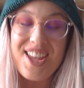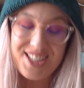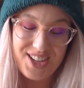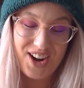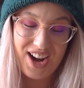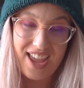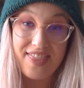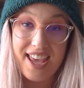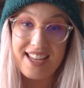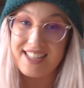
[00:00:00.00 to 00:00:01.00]
So
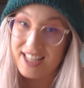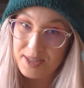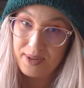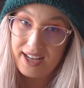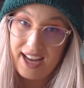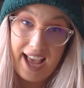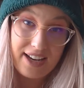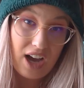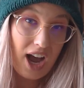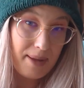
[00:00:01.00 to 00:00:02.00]
there's this one,
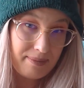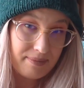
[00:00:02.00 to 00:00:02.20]
and I'm